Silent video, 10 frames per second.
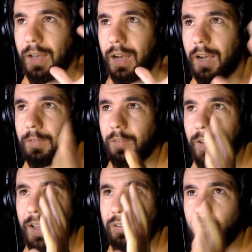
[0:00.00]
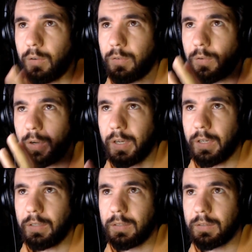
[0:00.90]
after you've had sort of
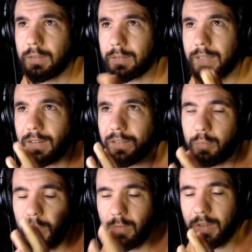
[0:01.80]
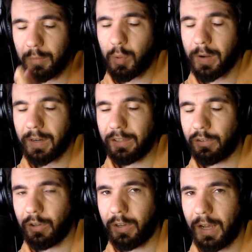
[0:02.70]
3, like that's probably at least
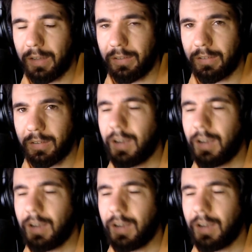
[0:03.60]
2 glasses.